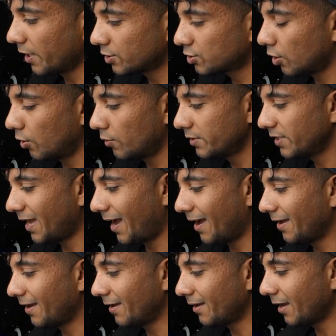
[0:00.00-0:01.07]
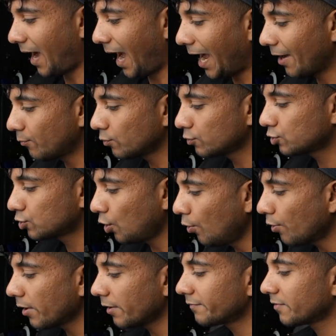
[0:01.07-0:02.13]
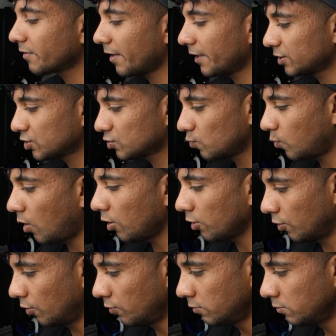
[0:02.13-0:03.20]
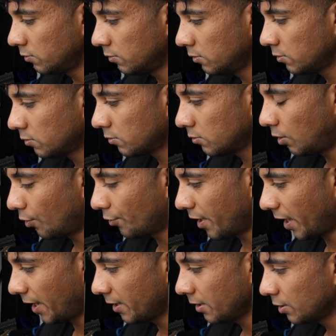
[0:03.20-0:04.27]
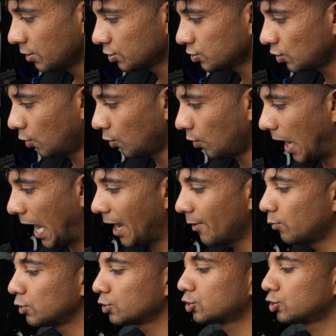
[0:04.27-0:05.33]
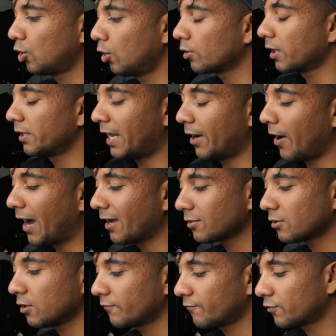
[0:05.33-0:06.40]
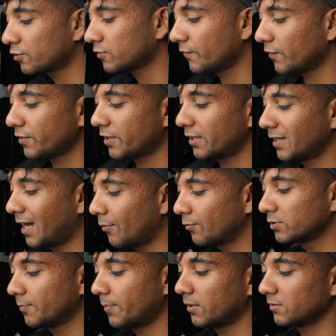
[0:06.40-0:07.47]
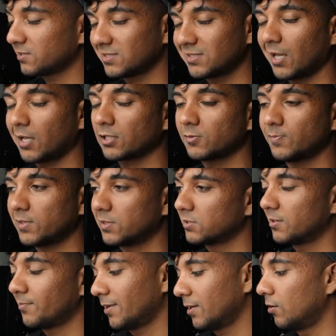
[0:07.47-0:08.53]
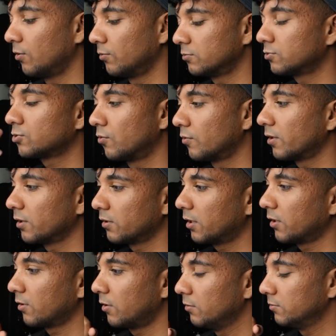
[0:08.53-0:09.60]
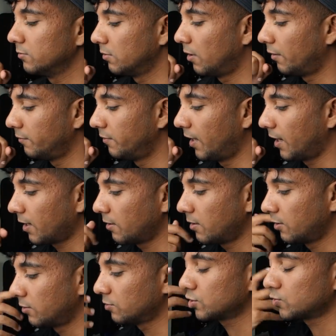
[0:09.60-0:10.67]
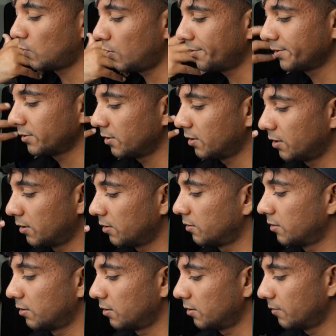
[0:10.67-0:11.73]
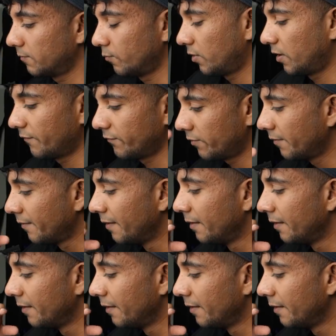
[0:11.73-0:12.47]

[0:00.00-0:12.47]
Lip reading: so, yeah. I will choke until I swallow. Okay, so I will choke. Now, I thought, first of all, that was about sex. Because I'm like, oh, choking like on a dick and then swallowing the whatever.